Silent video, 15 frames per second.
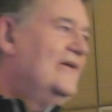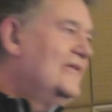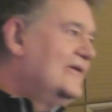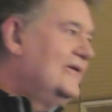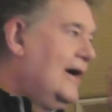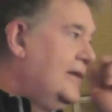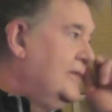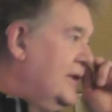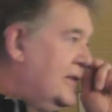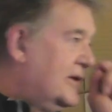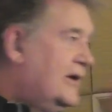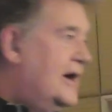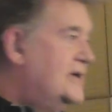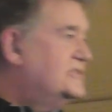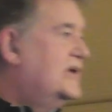other guy? The other I was
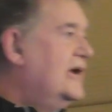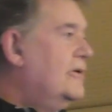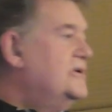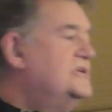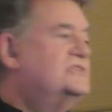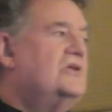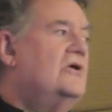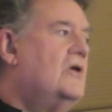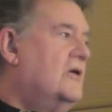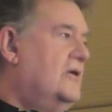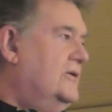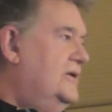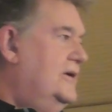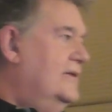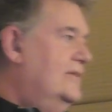guy trying to figure out who the
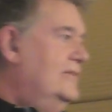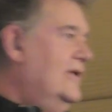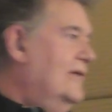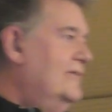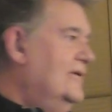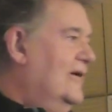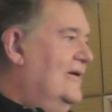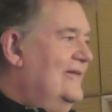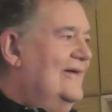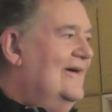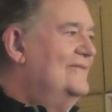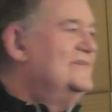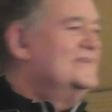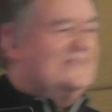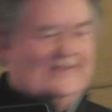guy was. No, no,
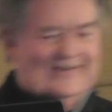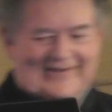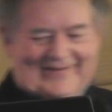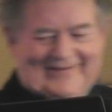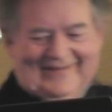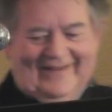I'm just kidding.